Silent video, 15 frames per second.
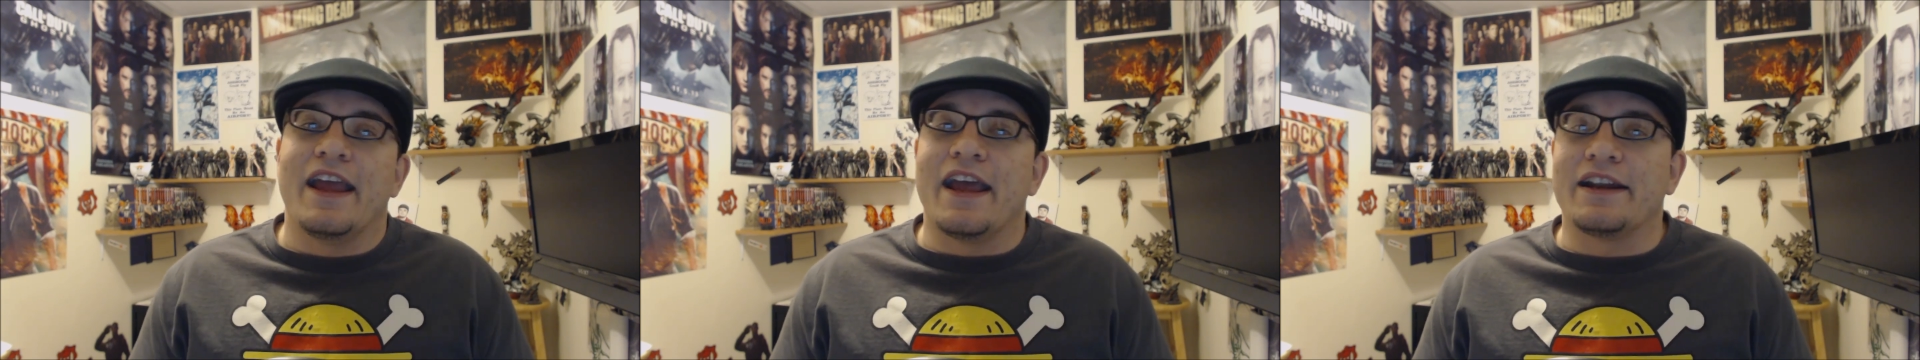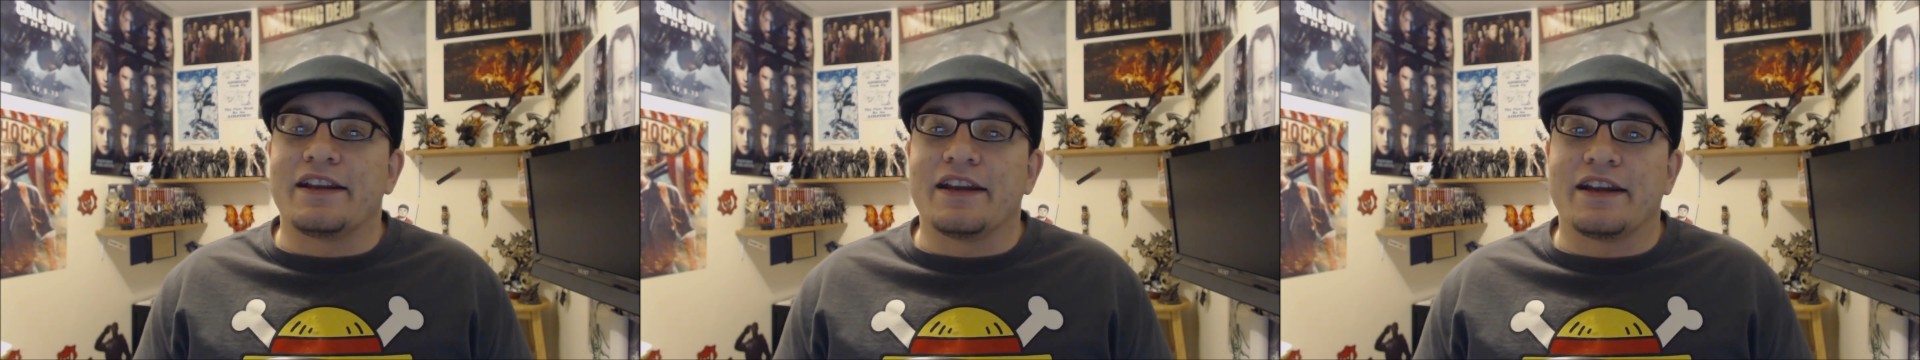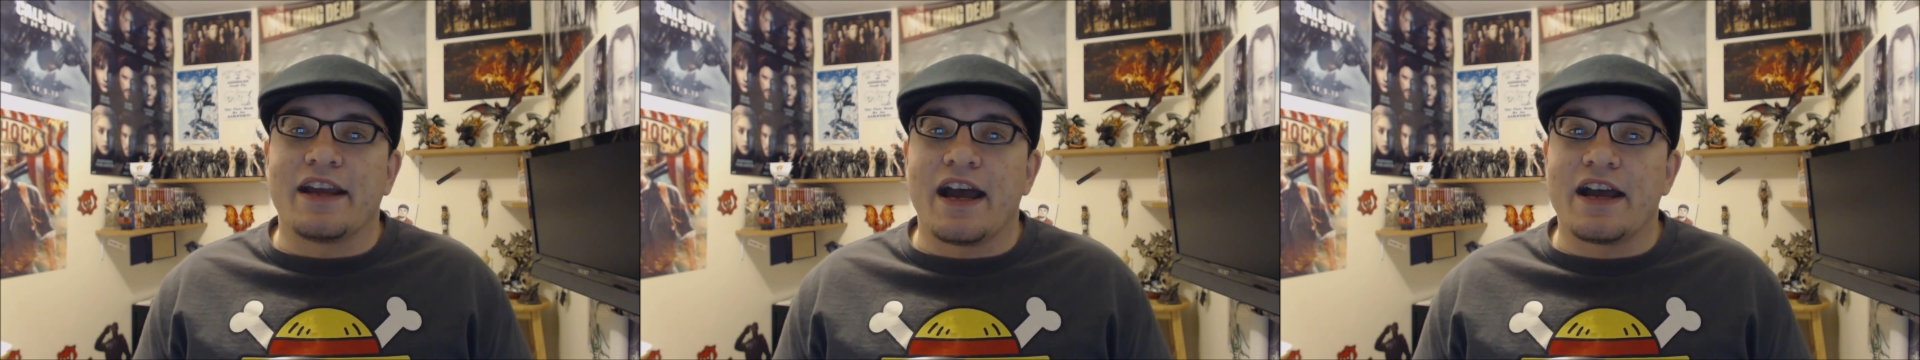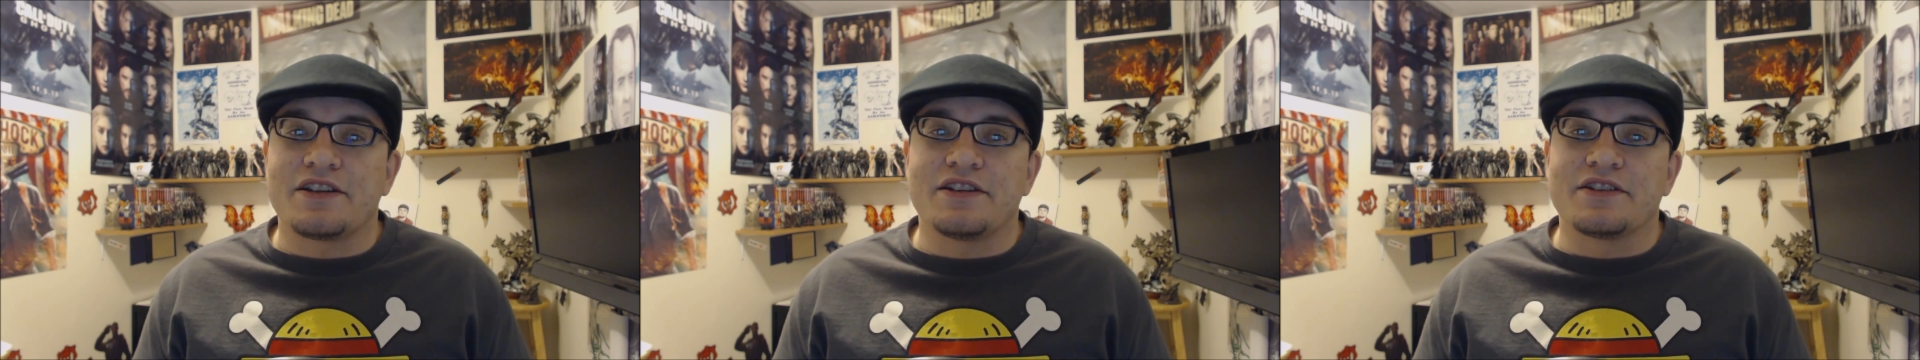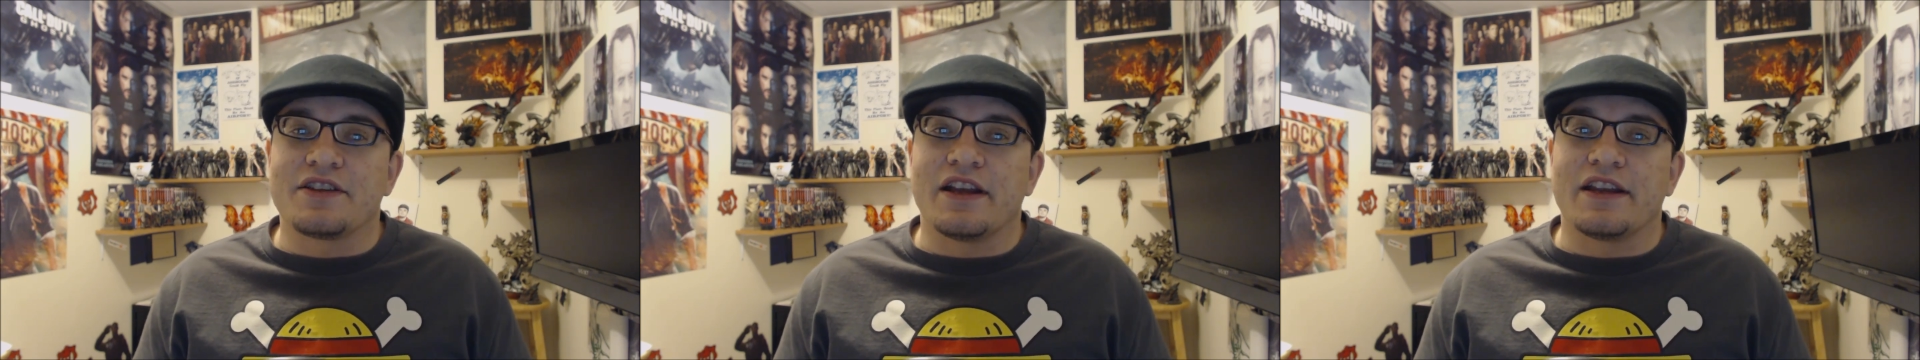And
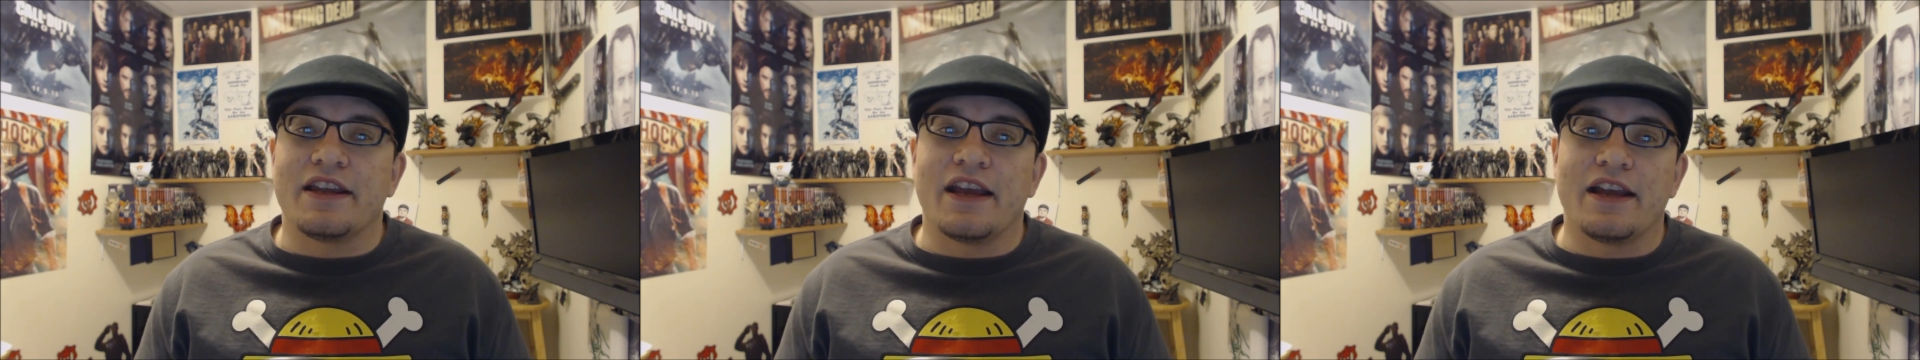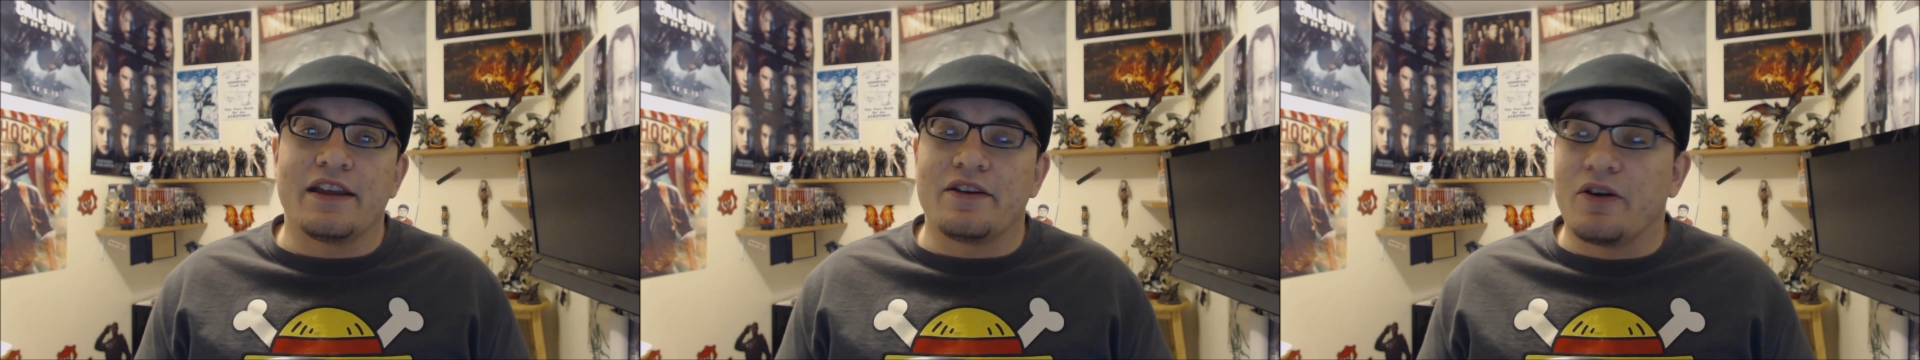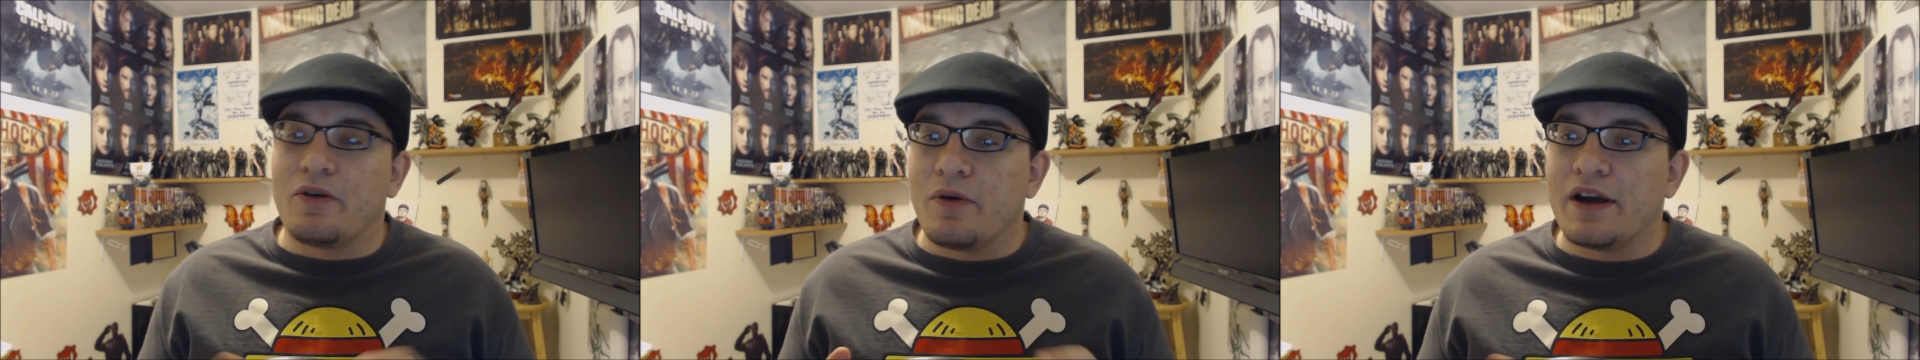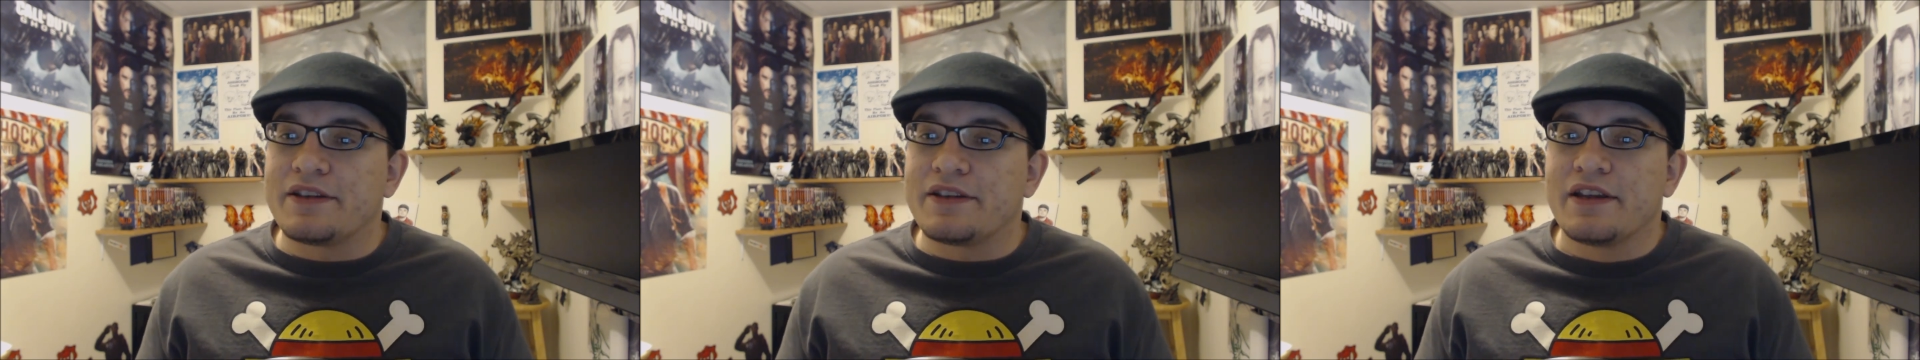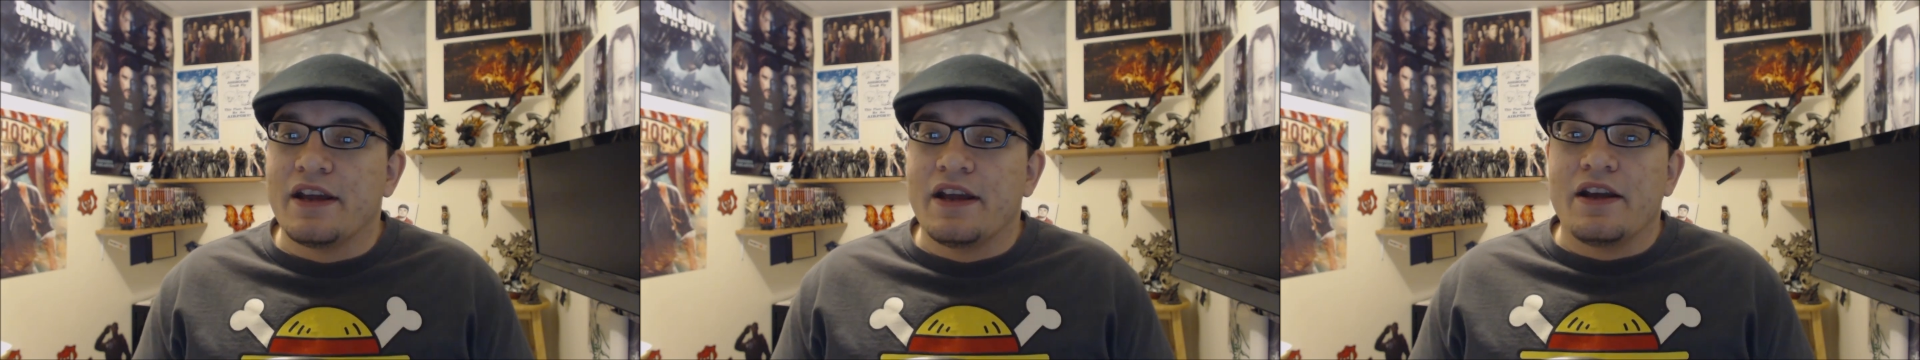Kakashi's like, yeah, you know
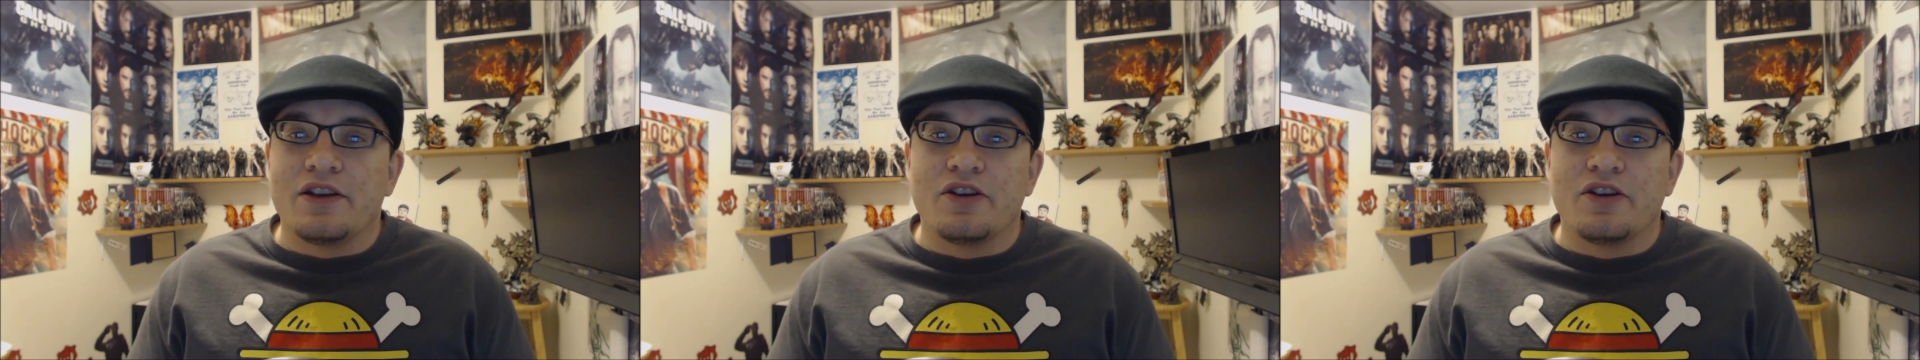what?